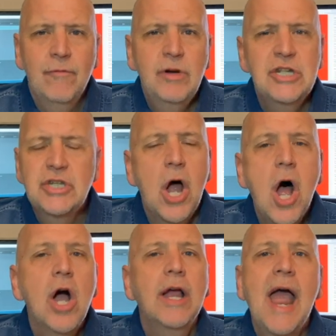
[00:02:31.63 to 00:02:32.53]
if we just
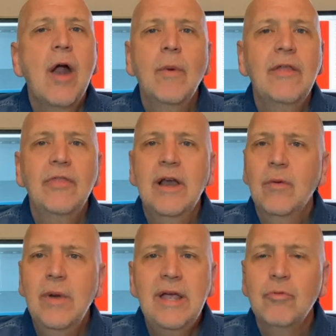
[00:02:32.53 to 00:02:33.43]
hung out right there,
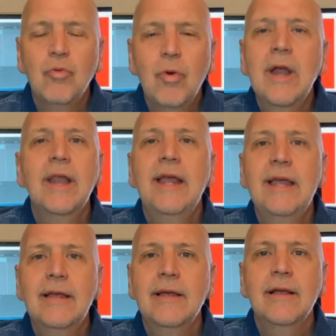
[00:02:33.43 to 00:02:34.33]
we could
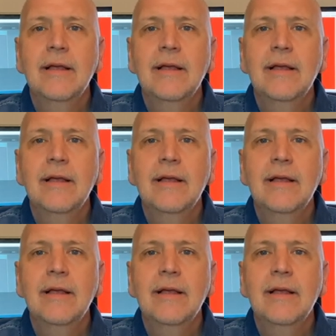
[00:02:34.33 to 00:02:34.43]
really